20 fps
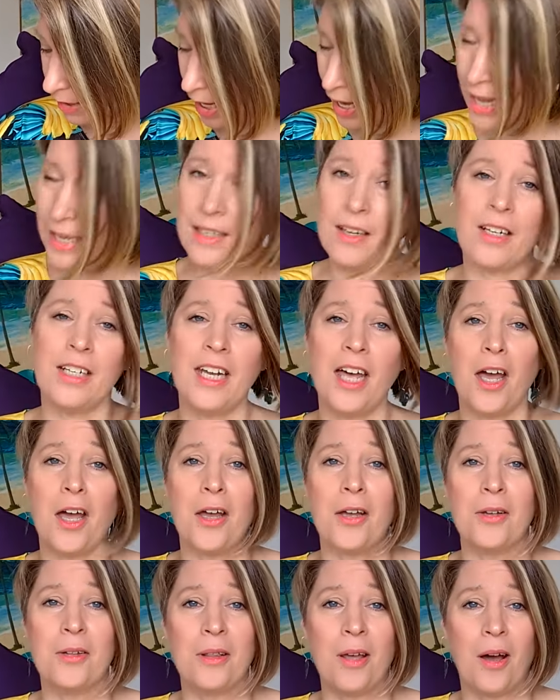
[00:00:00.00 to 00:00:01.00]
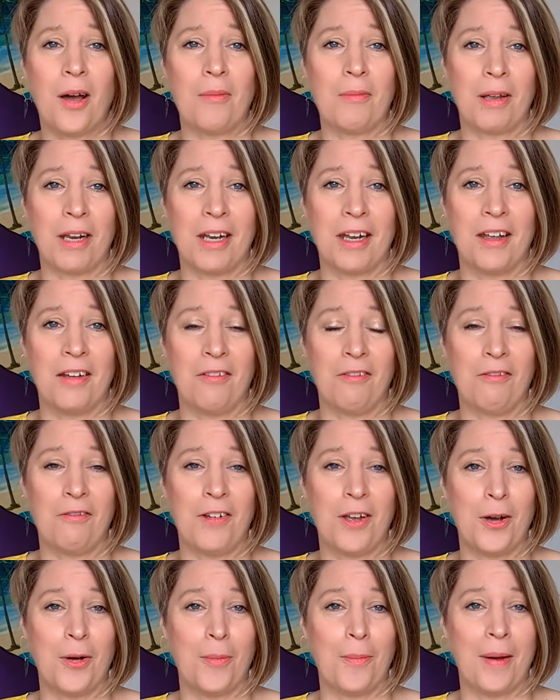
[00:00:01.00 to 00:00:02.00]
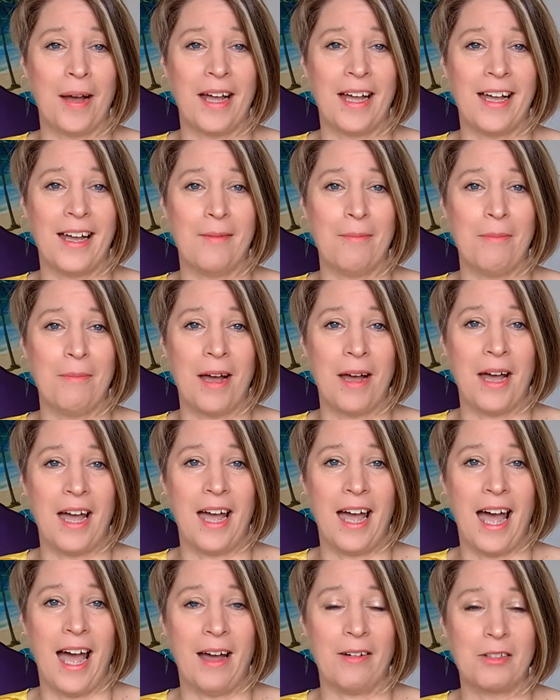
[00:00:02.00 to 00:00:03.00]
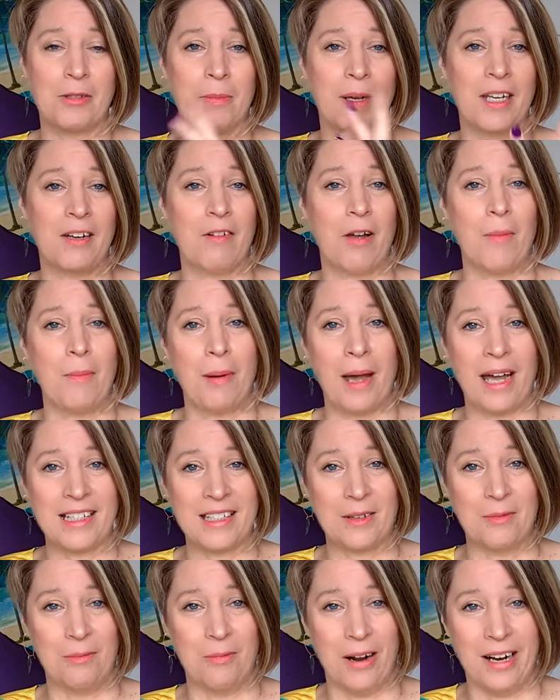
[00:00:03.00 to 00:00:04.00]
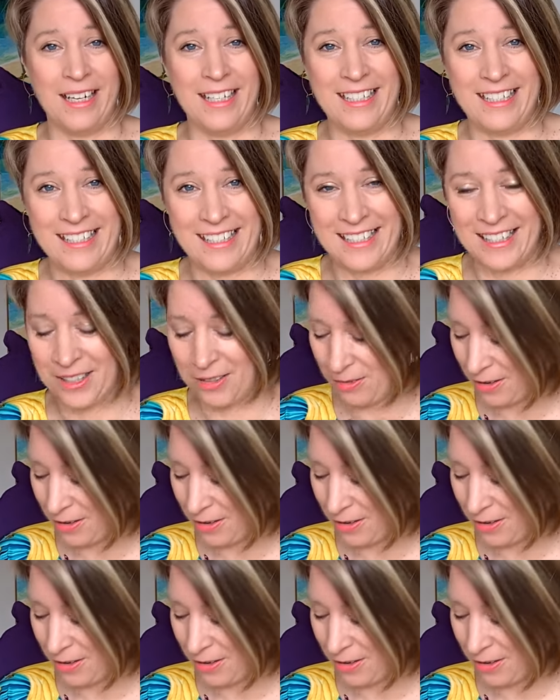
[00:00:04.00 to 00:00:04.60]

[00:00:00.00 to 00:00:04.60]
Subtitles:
And I know that I'm gonna film how to make your own pattern weights as